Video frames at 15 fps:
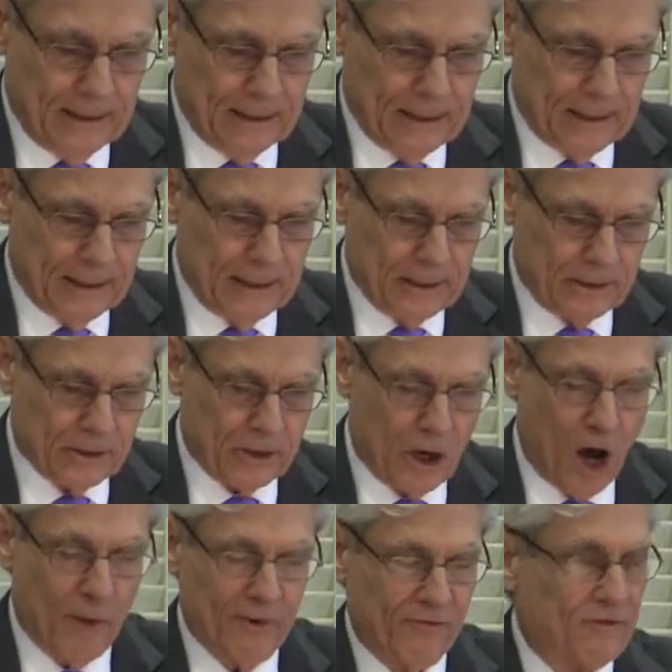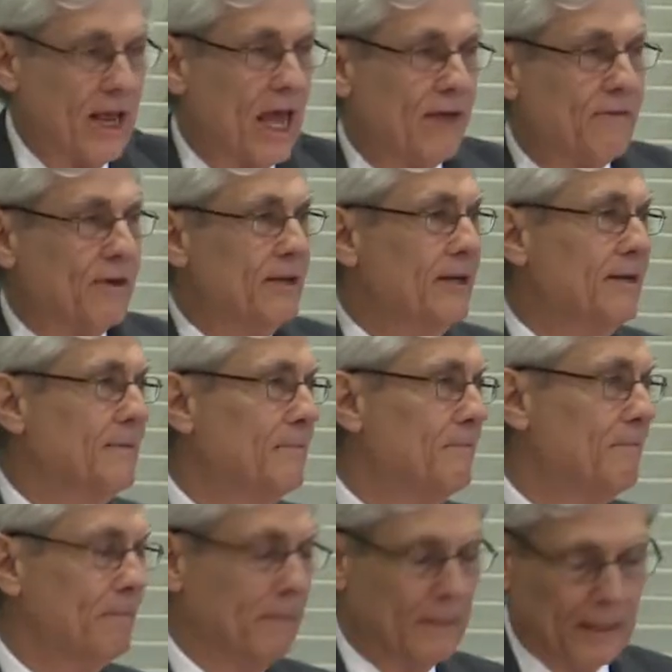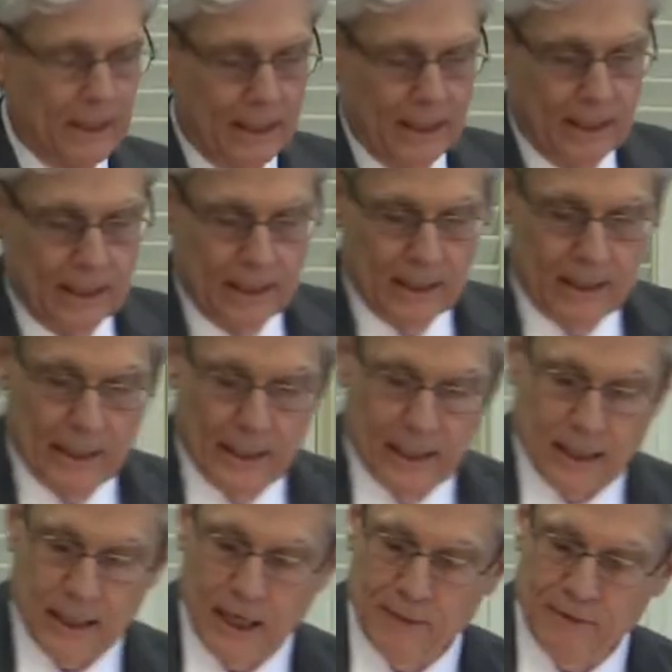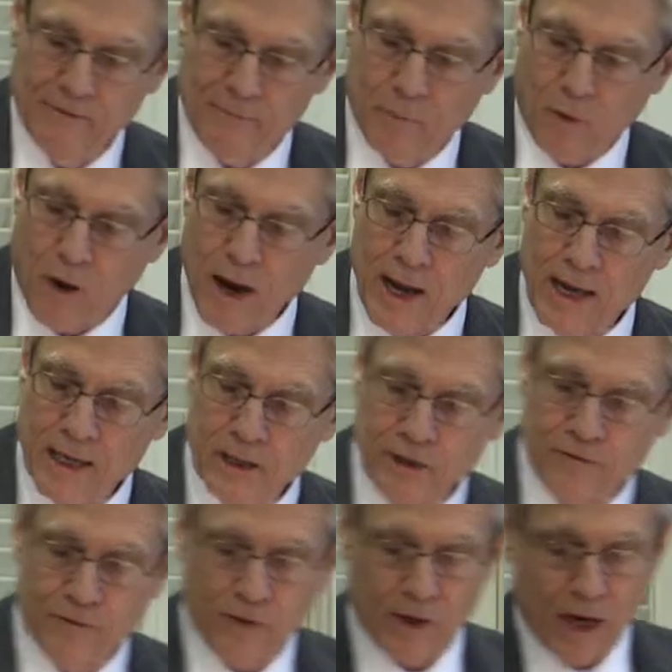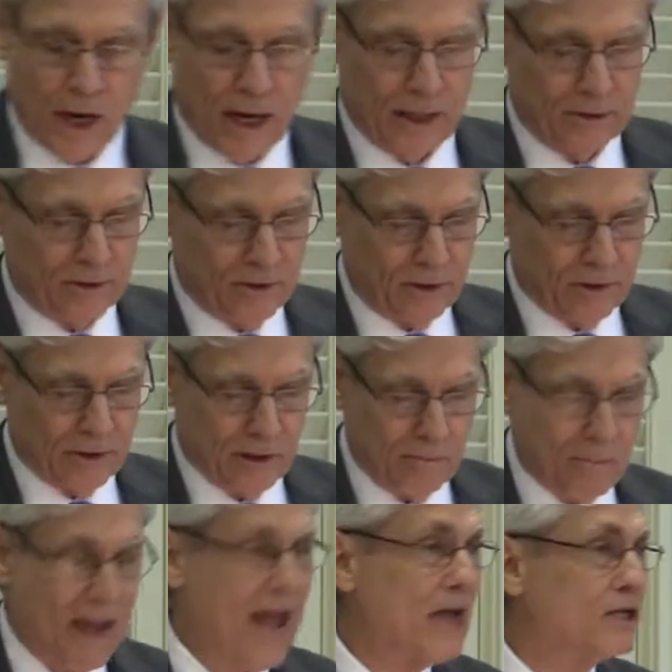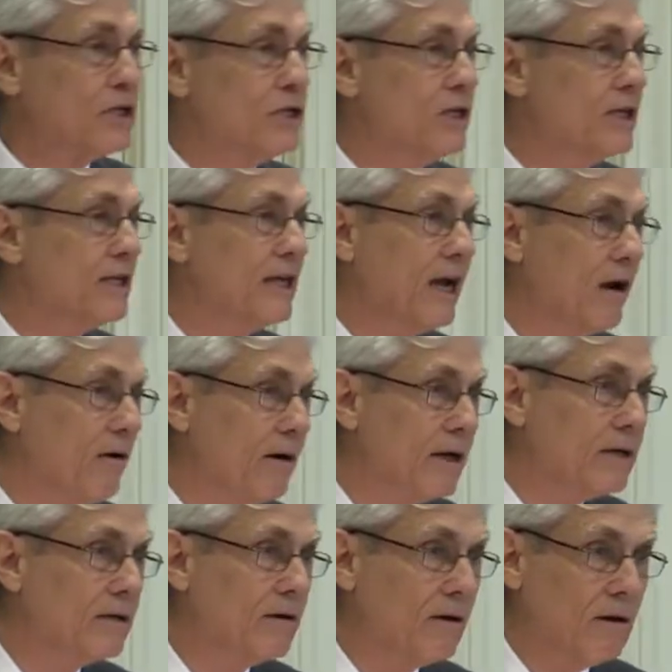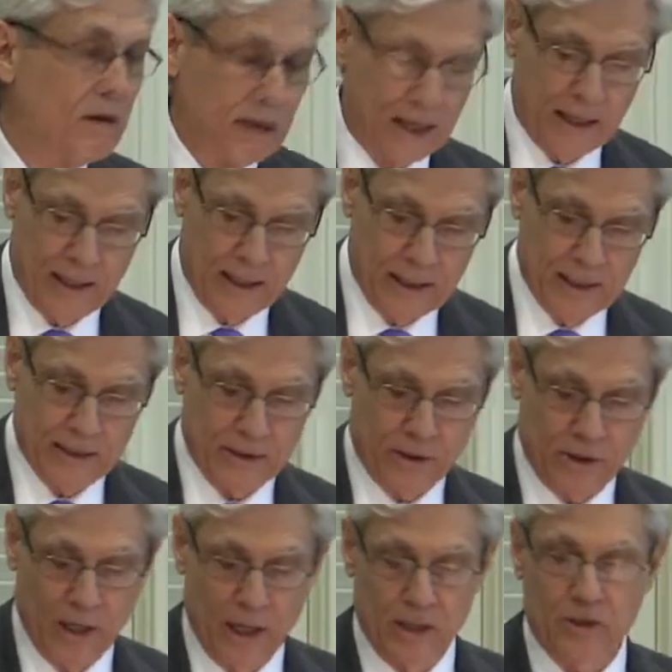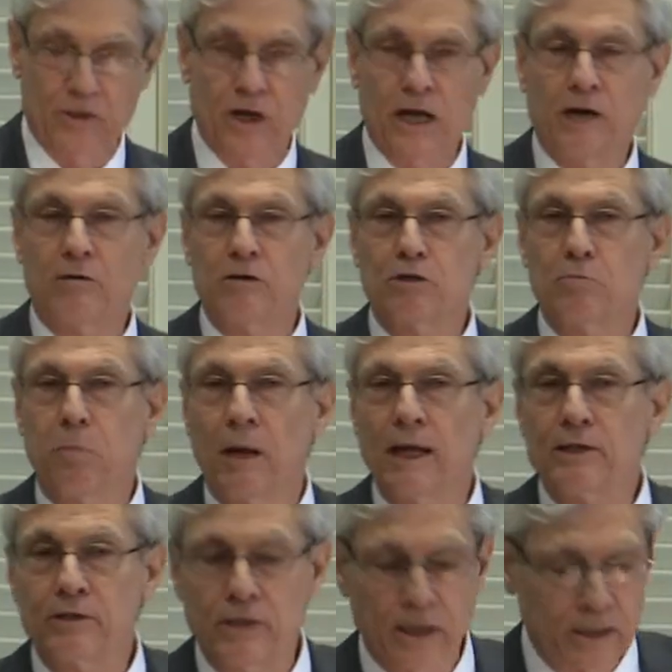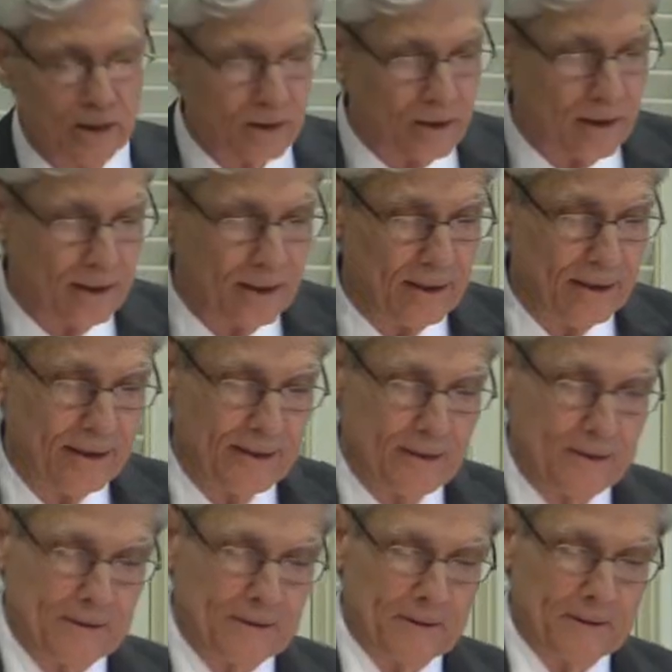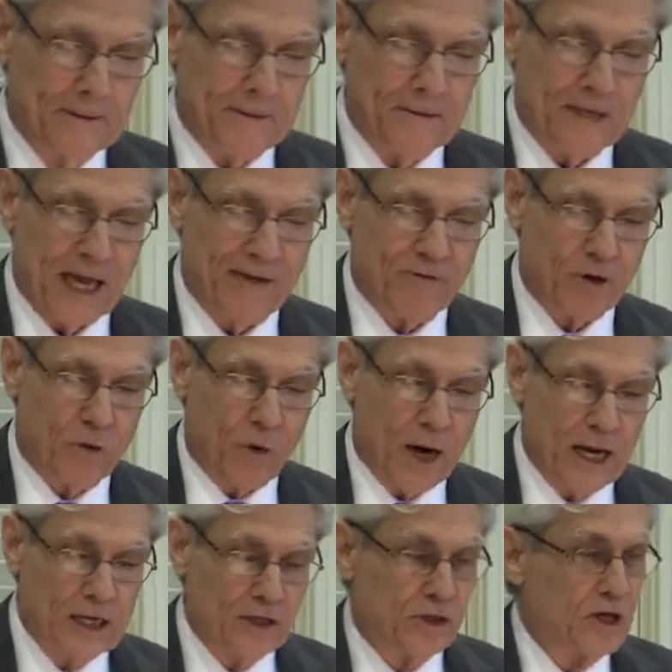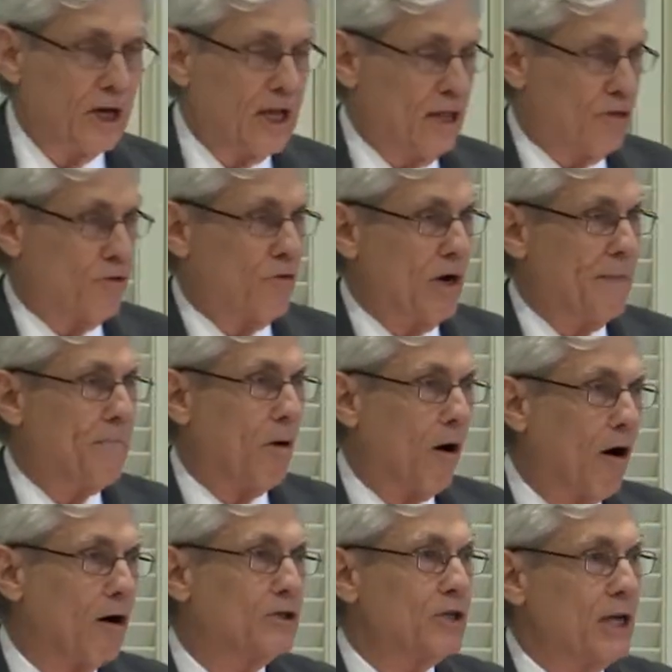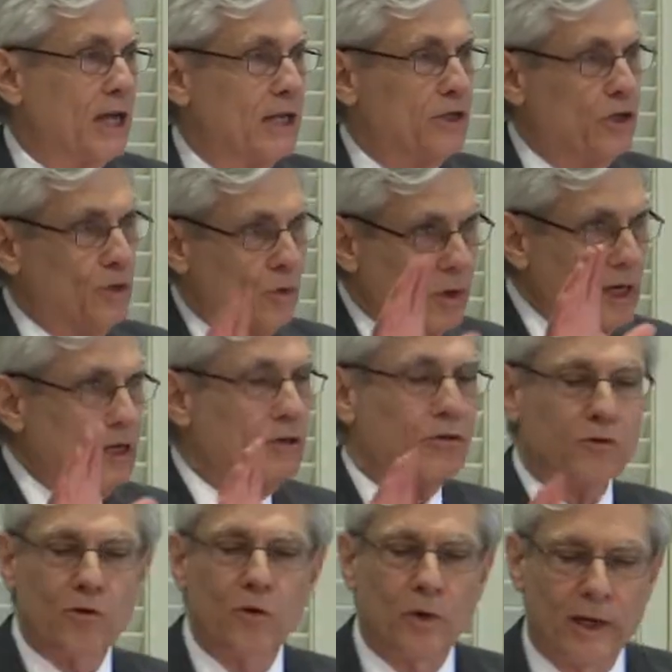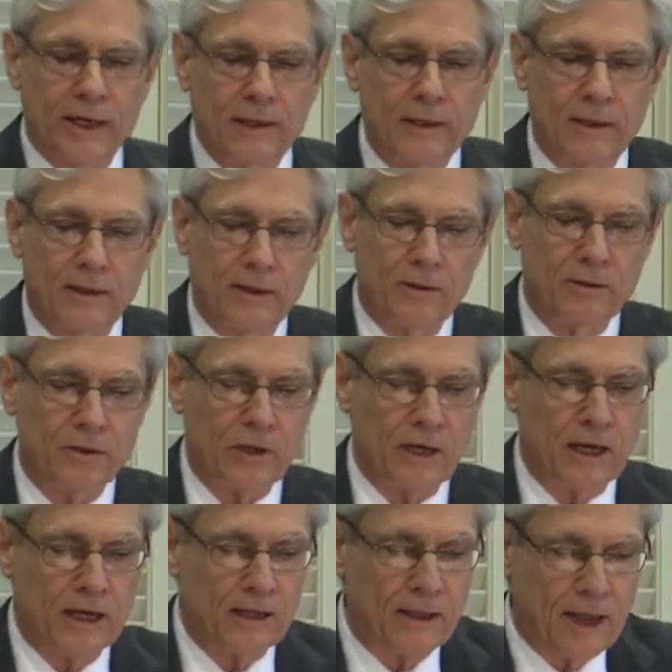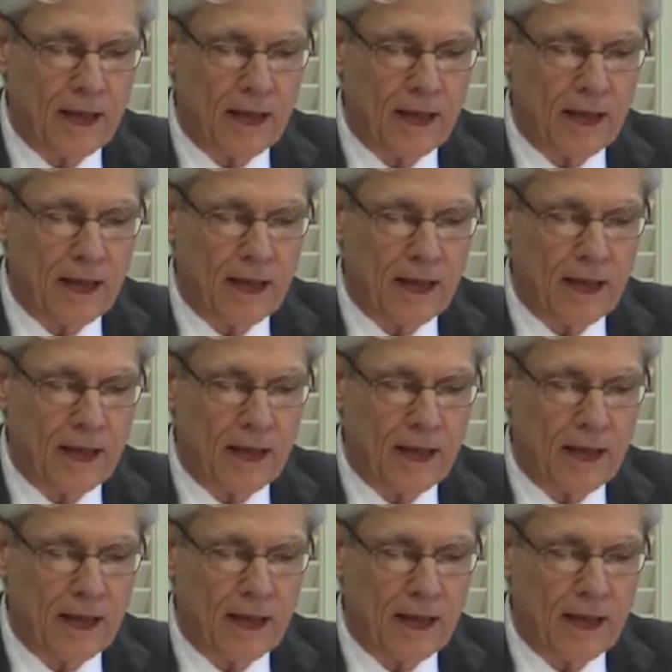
It is a Psalm of David, a hymn of praise for God's compassionate character and his generous blessings. David arranged it in 3 parts, and as you read through it, you see